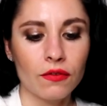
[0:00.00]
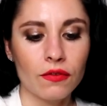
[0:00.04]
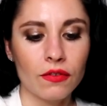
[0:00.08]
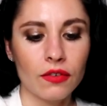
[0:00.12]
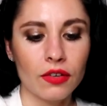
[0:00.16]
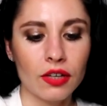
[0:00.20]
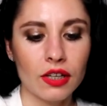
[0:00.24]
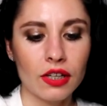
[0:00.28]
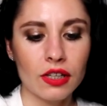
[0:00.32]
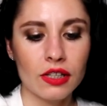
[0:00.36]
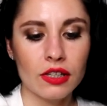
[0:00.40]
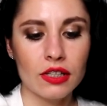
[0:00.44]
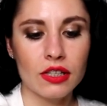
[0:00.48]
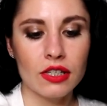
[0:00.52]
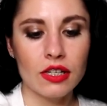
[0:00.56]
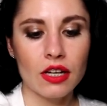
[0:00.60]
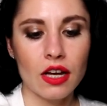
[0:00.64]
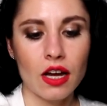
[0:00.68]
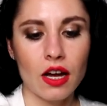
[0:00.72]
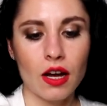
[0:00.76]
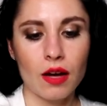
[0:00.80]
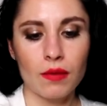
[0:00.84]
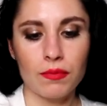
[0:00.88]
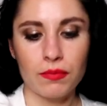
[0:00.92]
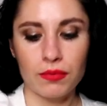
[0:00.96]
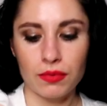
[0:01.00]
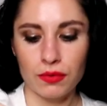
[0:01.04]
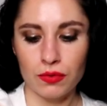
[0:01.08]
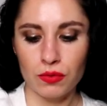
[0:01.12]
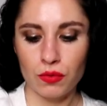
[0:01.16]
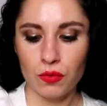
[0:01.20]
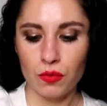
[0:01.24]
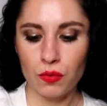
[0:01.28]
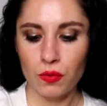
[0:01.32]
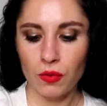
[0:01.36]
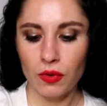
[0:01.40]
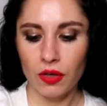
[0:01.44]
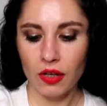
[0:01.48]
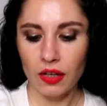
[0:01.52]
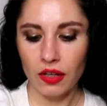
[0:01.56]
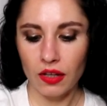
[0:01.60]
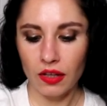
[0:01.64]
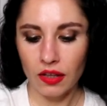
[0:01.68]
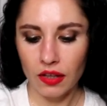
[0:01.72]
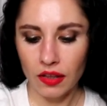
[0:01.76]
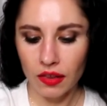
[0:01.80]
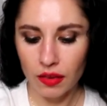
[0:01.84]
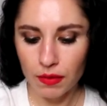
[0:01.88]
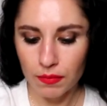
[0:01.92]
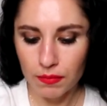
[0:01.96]
filled up
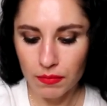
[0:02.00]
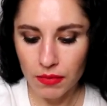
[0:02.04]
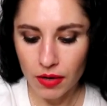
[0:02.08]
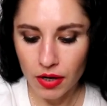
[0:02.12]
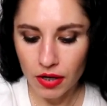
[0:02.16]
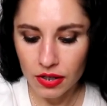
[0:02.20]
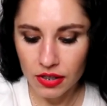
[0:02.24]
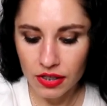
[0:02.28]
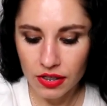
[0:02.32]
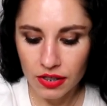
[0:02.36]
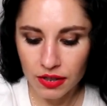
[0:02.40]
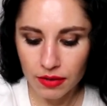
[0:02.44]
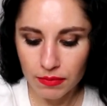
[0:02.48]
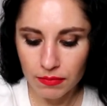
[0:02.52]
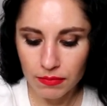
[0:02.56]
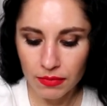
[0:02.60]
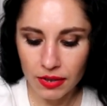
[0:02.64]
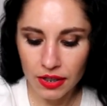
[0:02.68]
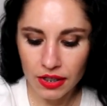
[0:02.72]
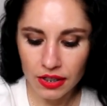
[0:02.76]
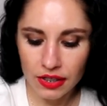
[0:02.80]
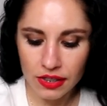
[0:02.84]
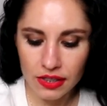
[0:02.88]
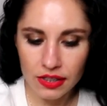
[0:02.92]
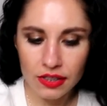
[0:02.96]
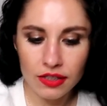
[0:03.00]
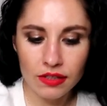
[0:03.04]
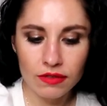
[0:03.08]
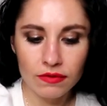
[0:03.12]
with potting mix,